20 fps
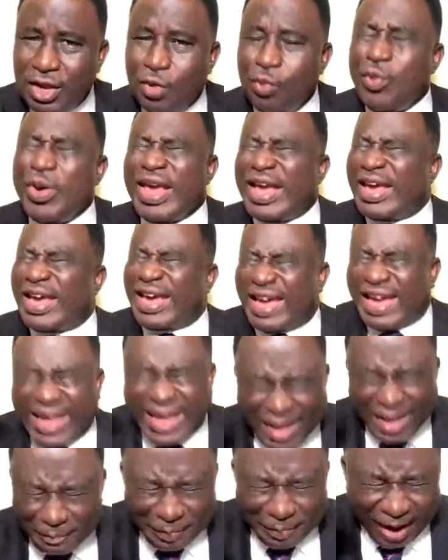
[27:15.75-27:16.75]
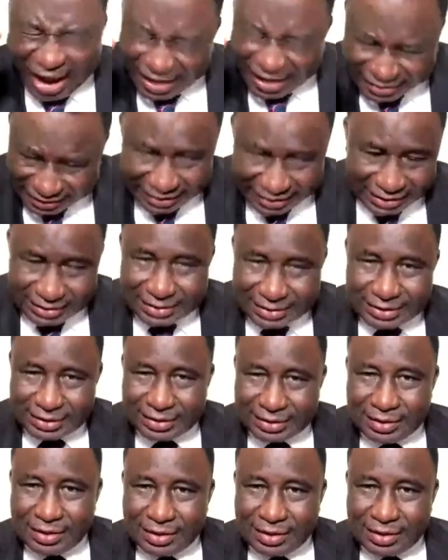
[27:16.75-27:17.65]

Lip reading: We keep at it.